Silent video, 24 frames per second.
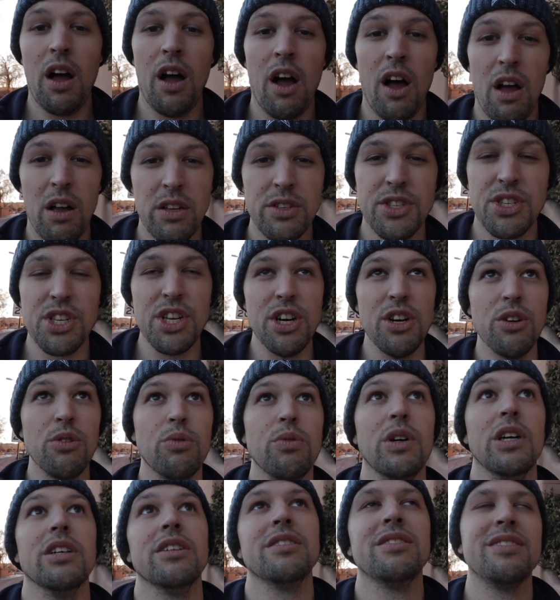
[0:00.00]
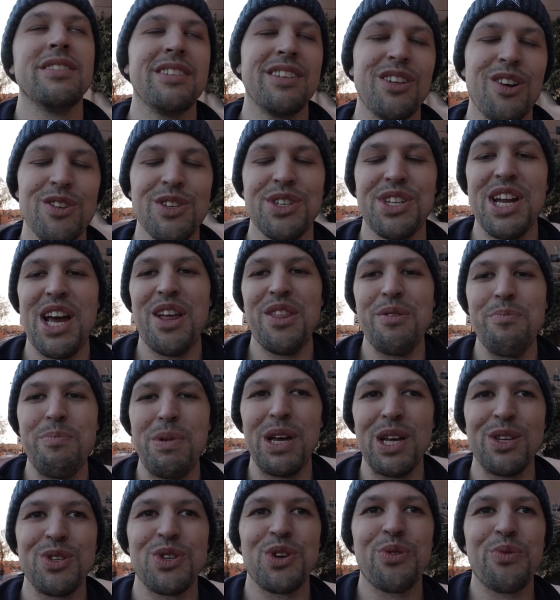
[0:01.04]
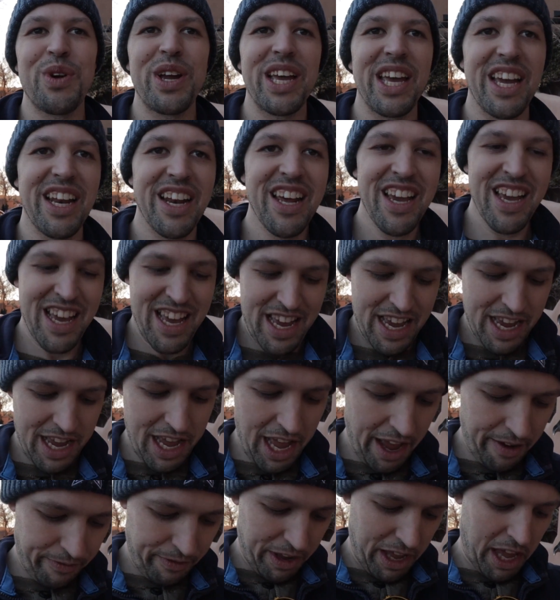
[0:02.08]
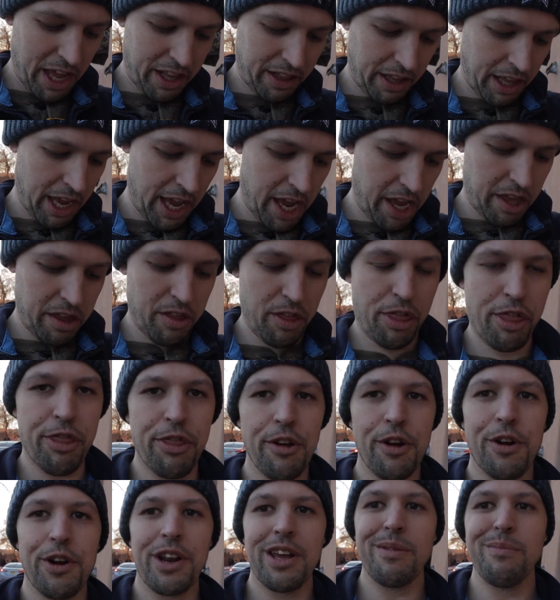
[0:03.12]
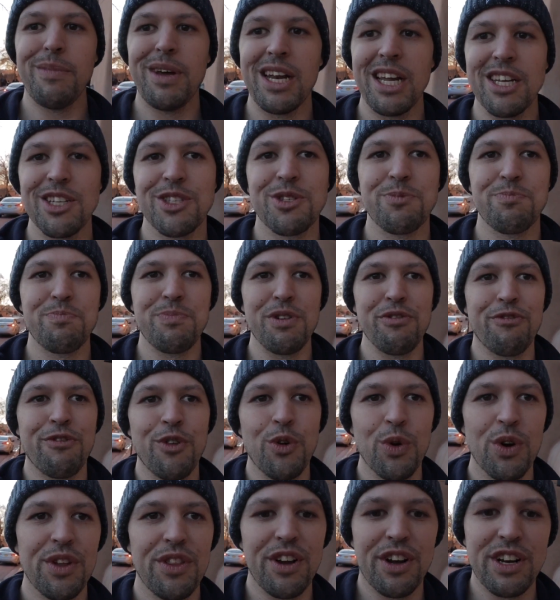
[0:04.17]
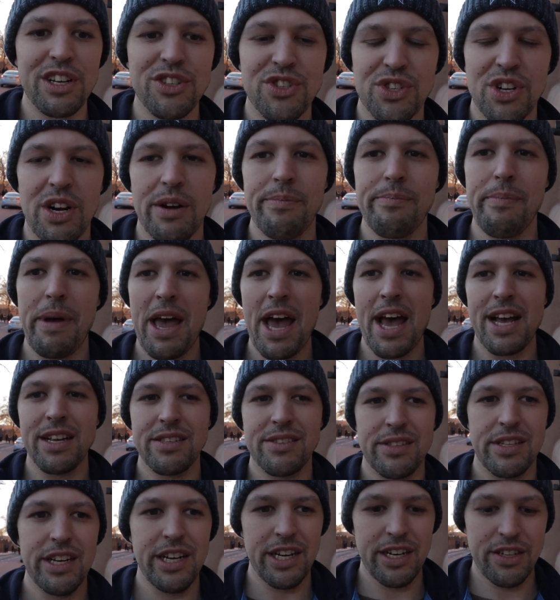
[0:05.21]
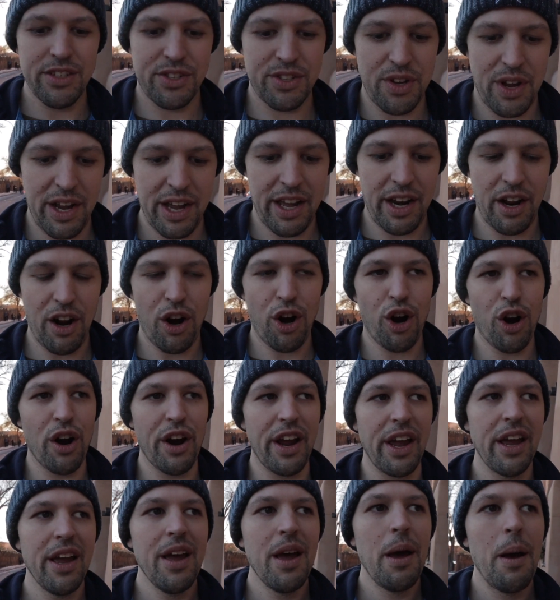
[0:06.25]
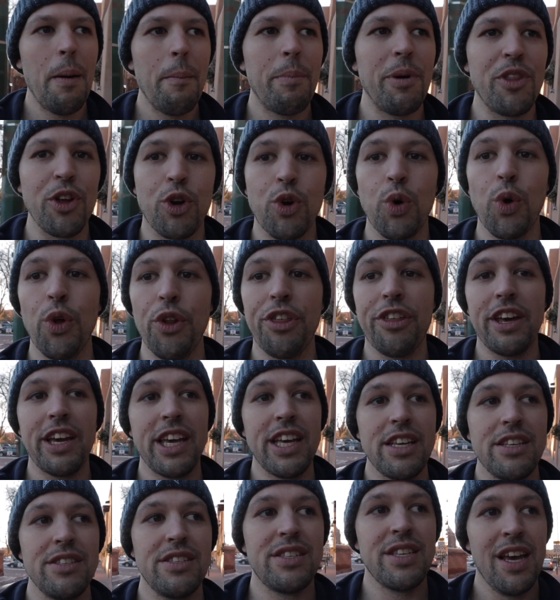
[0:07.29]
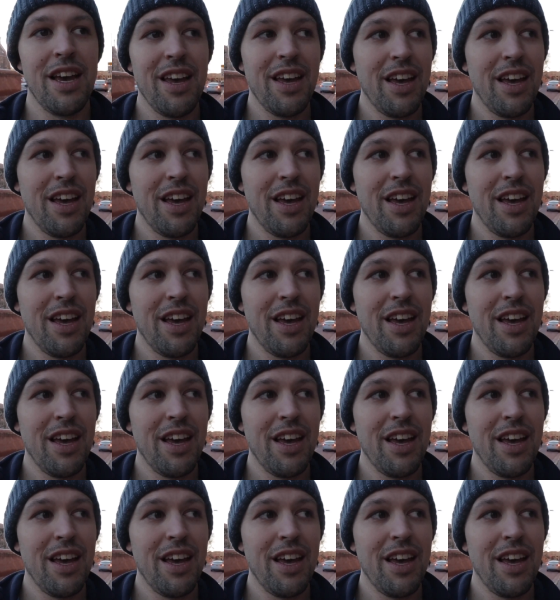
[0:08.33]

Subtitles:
Also, well, of course now the bells are ringing. I've got like 30 minutes before they're gonna start Mass there, so I gotta hurry. But the cool thing is,